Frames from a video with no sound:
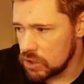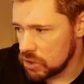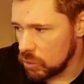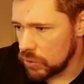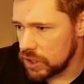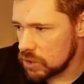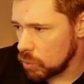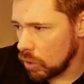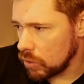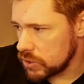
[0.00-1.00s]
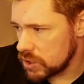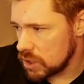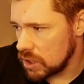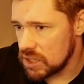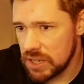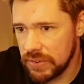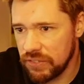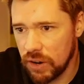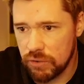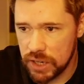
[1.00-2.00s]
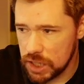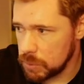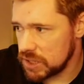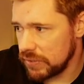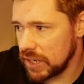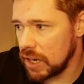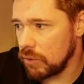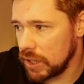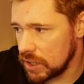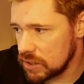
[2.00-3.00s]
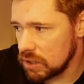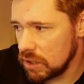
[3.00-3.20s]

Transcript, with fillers: So this was 75 rated with 78 rated,